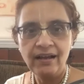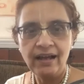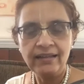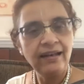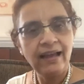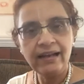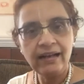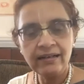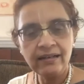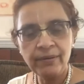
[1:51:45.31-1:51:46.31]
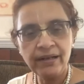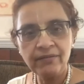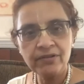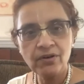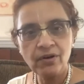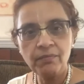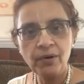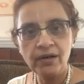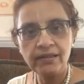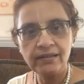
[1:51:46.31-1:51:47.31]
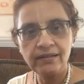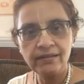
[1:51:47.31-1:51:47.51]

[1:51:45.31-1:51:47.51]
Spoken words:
And the lion in the beginning was not bothered,